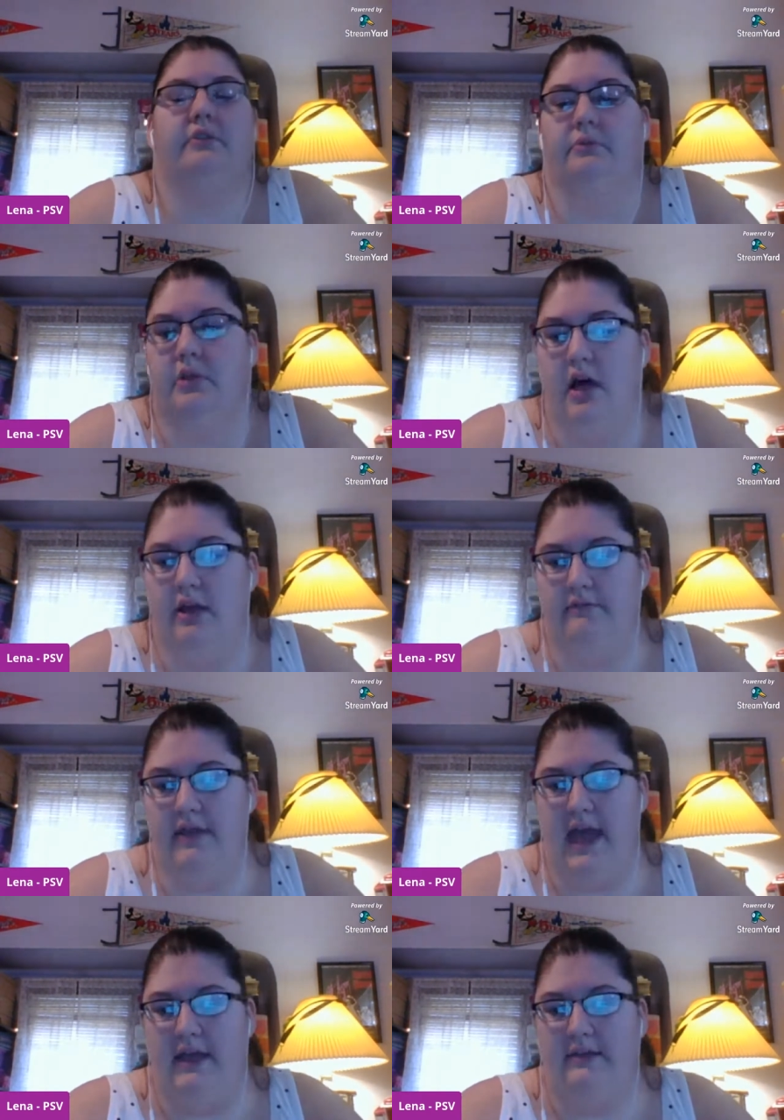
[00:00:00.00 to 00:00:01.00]
to a lot of
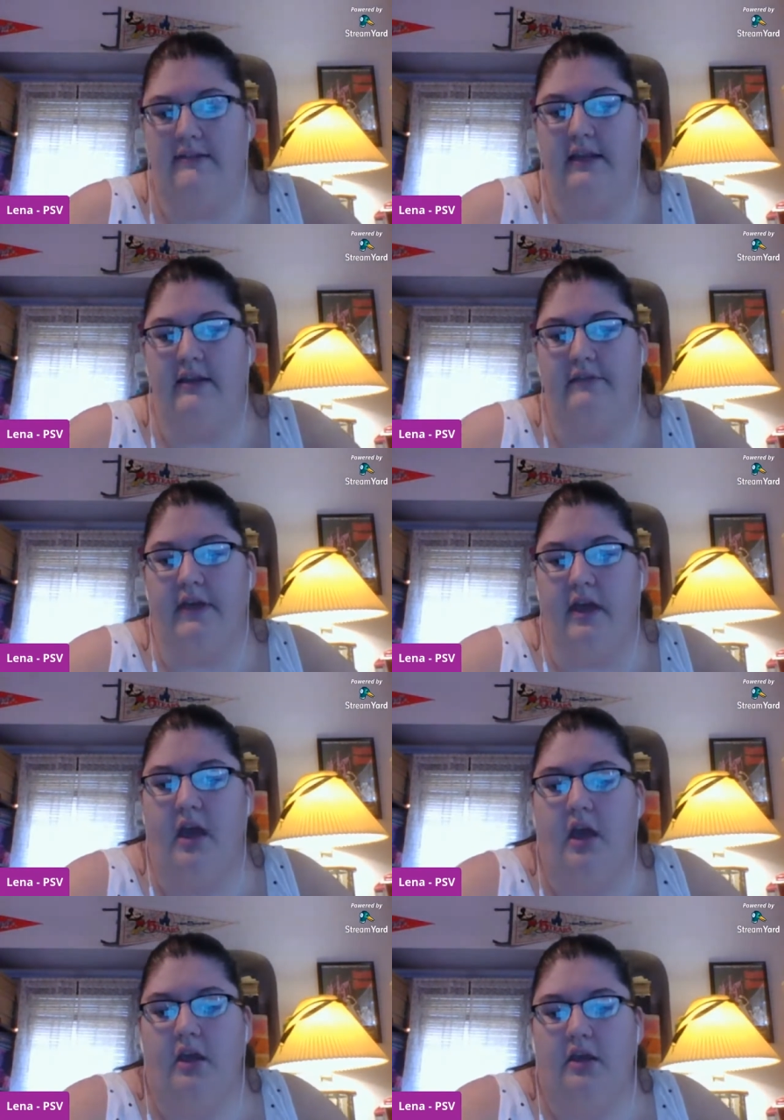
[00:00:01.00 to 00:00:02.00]
that instead of the
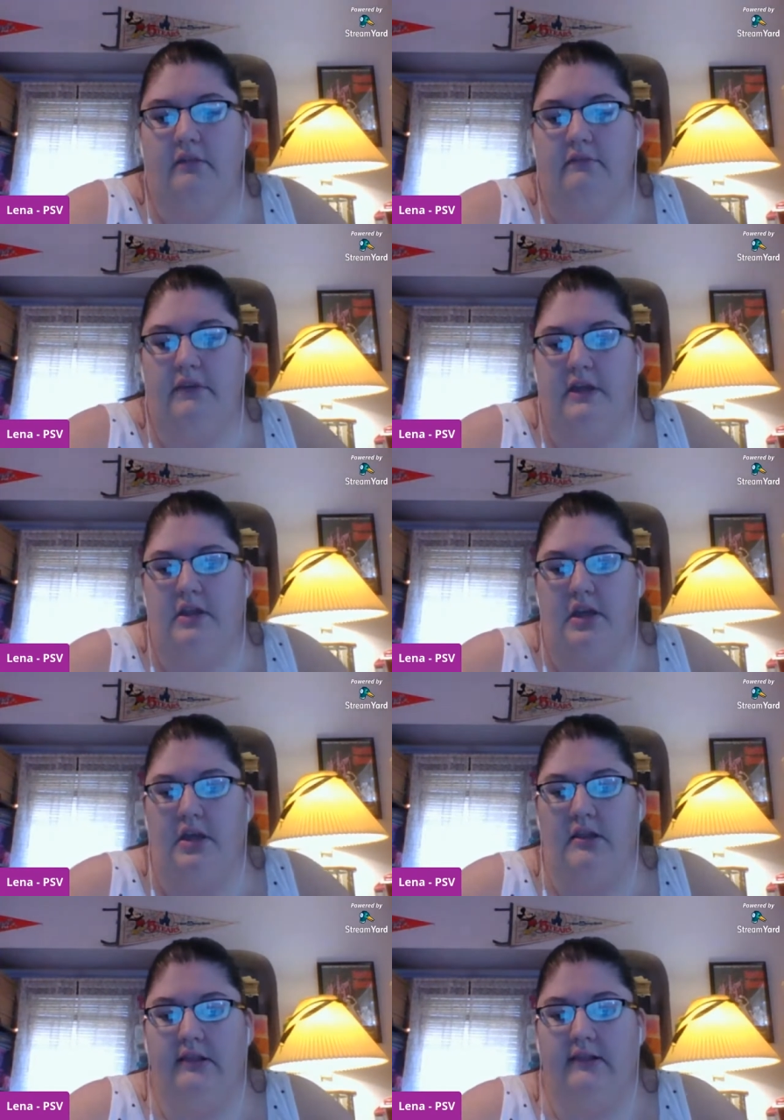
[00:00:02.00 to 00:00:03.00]

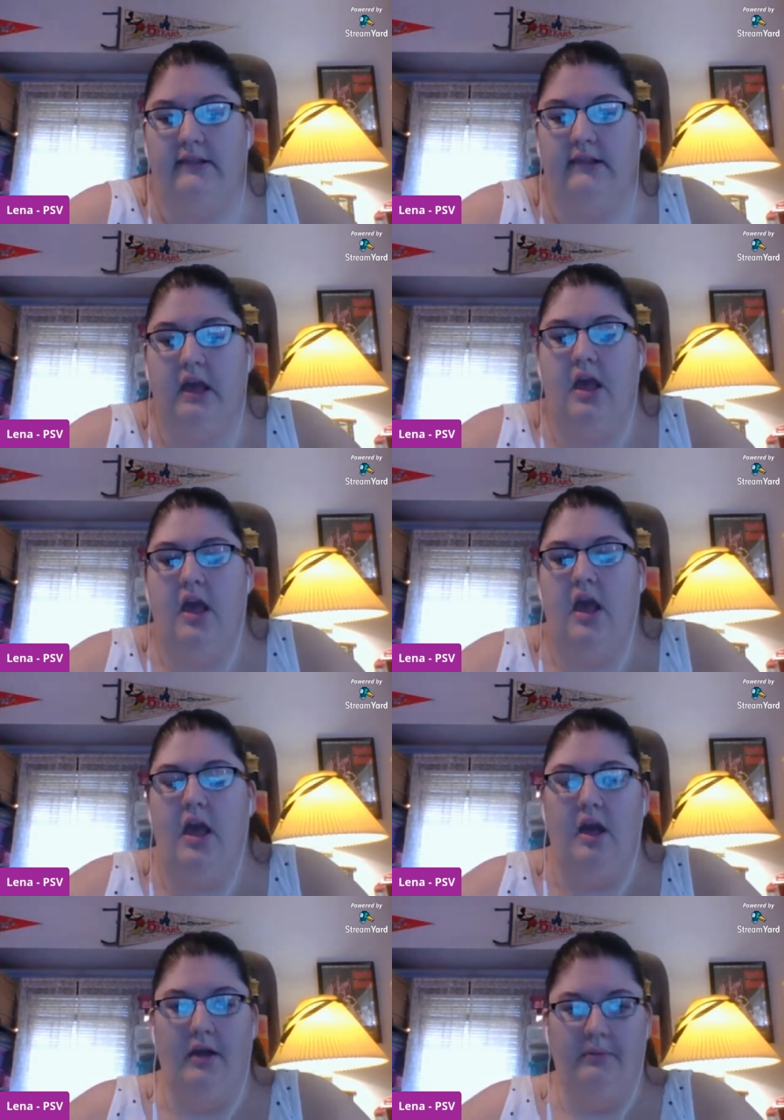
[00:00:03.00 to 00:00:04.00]
convenience
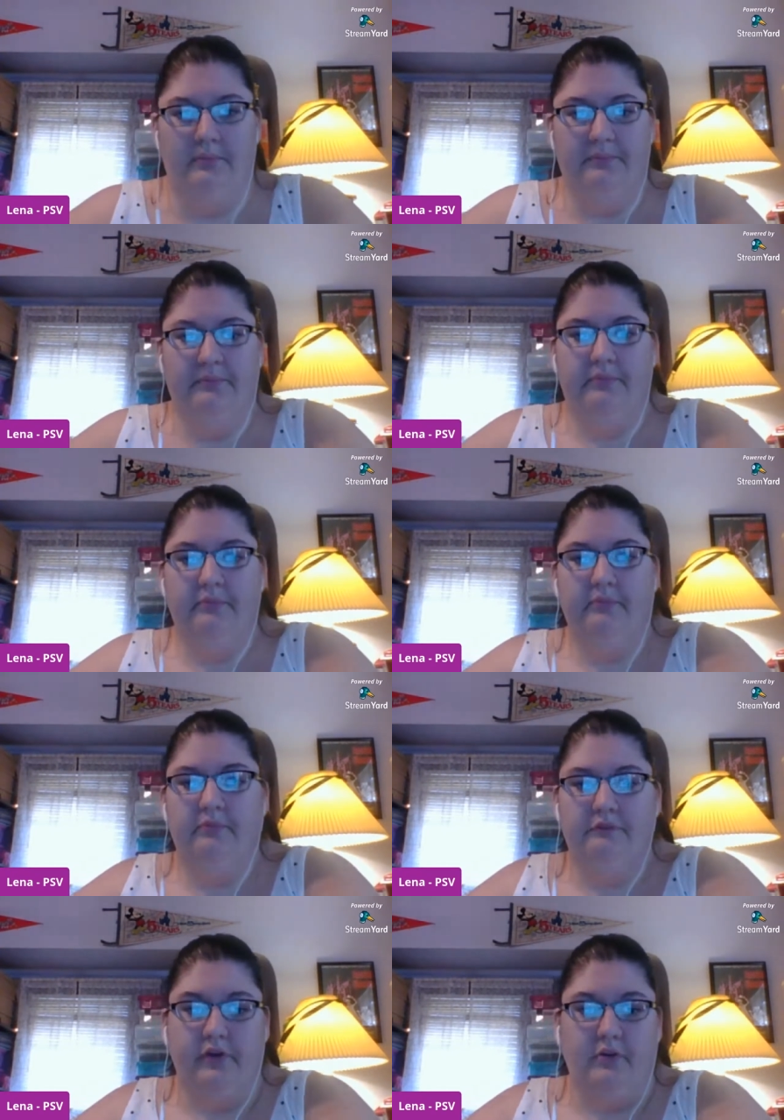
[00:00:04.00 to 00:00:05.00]
um
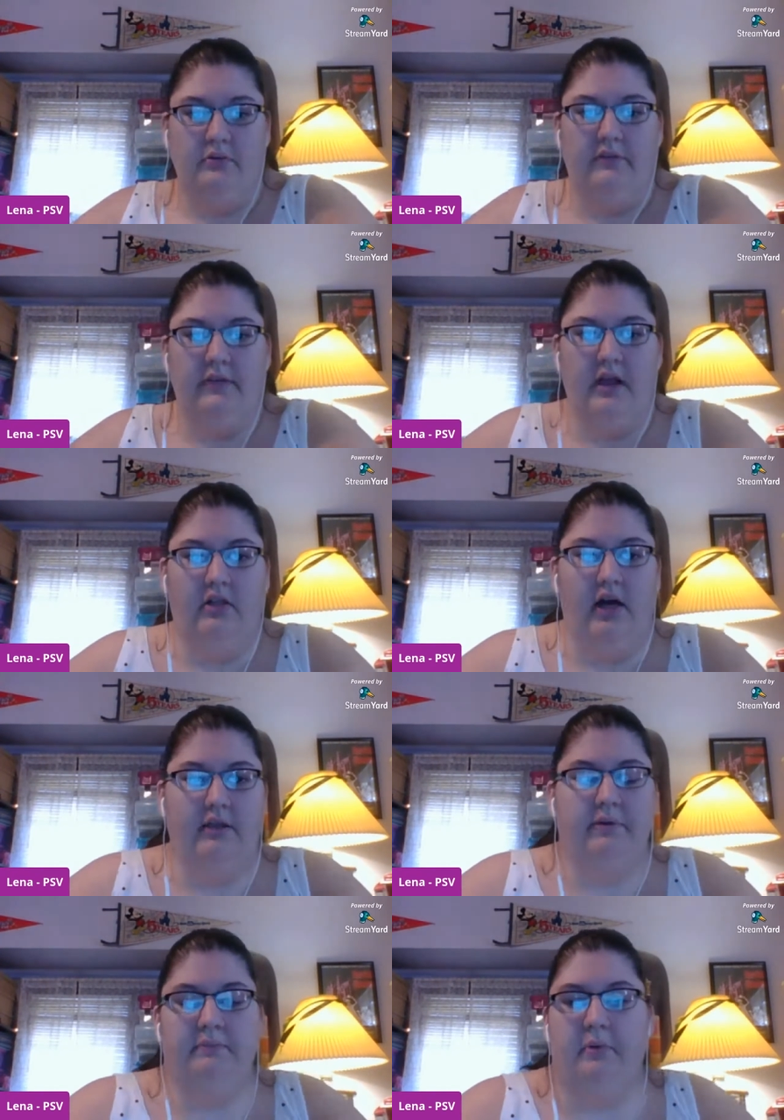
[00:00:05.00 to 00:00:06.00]
foods that a lot
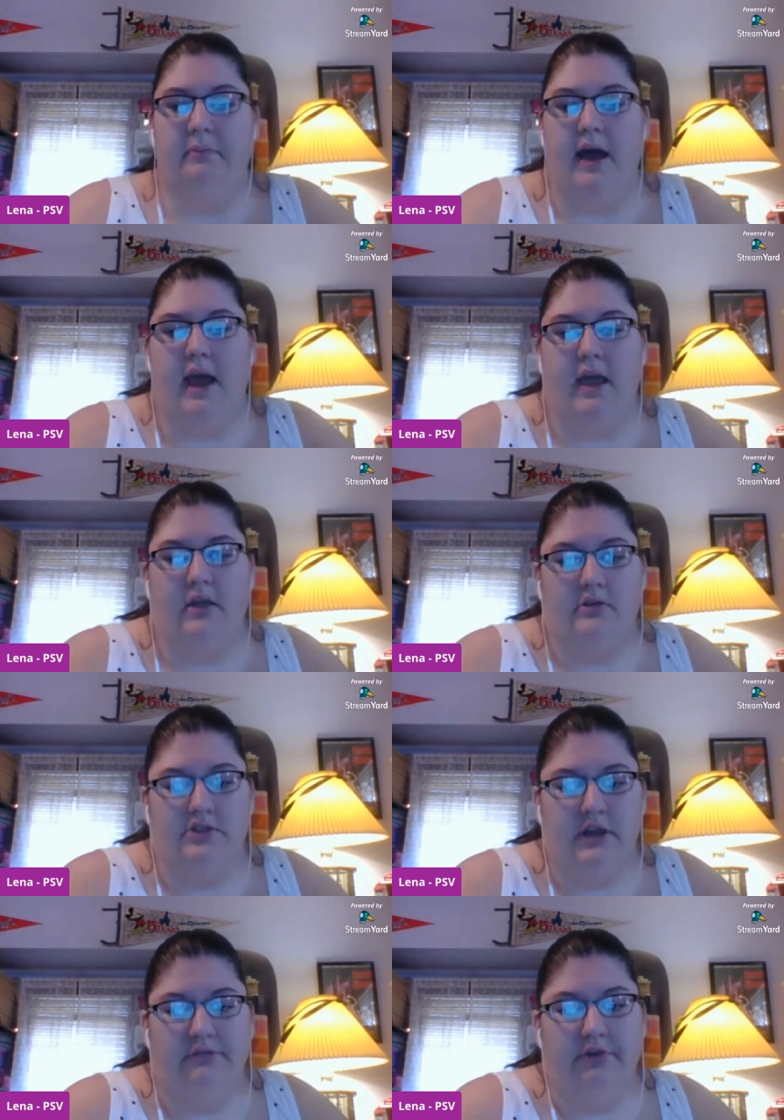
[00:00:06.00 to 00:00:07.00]
of people buy.
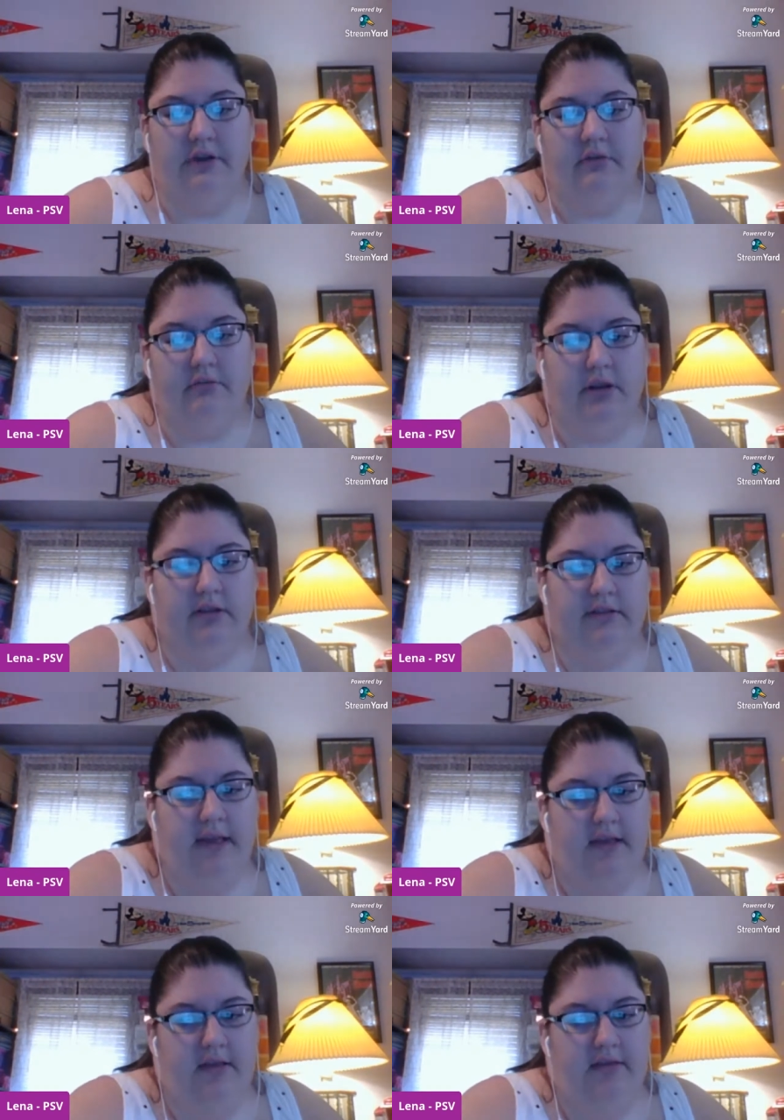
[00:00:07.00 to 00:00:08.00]
Jeffrey Rin
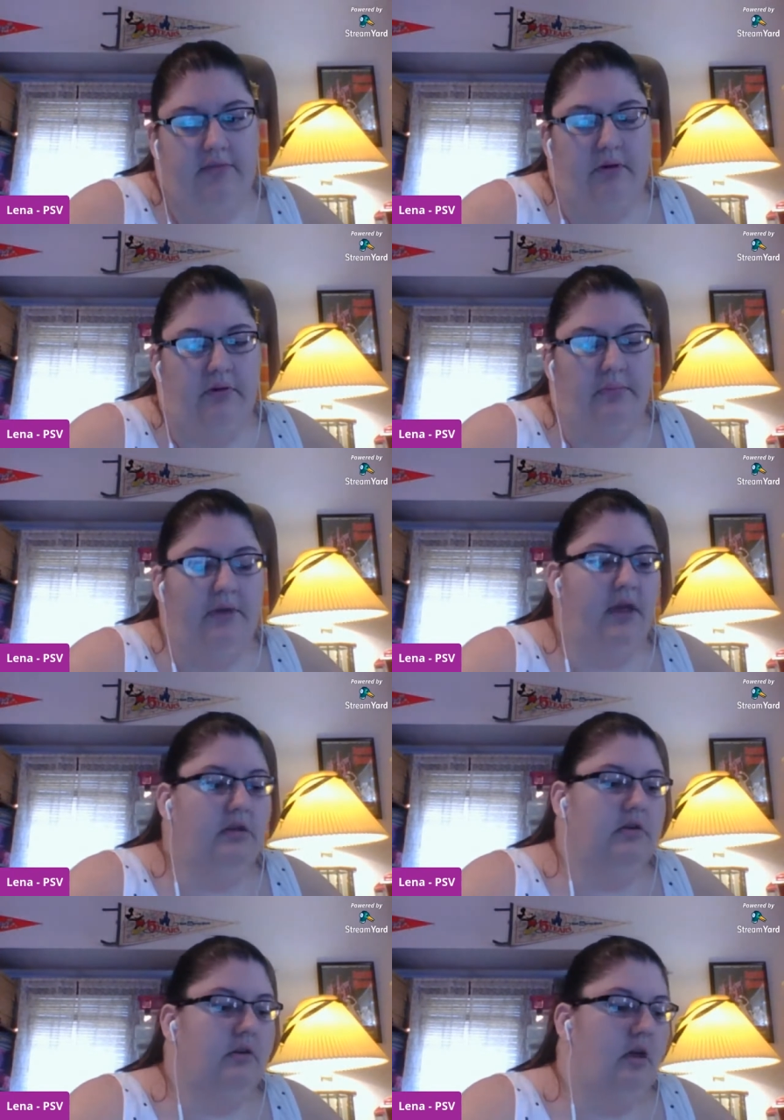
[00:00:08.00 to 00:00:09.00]
says, welcome
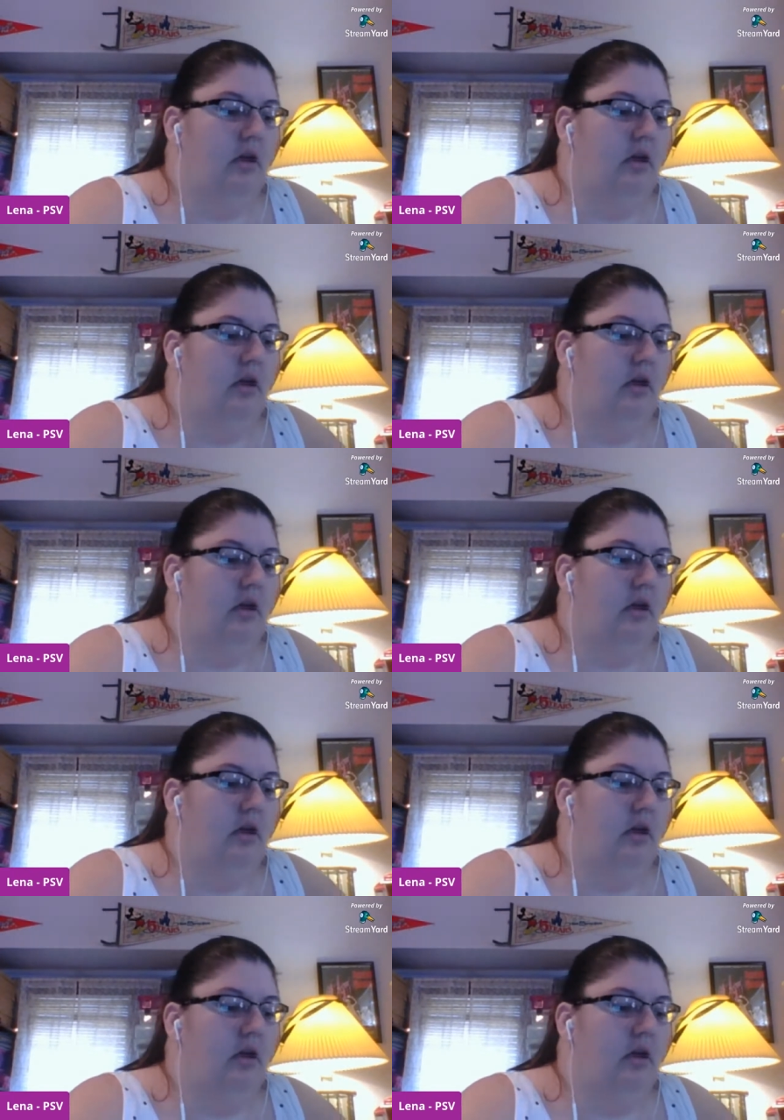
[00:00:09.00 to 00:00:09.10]
in.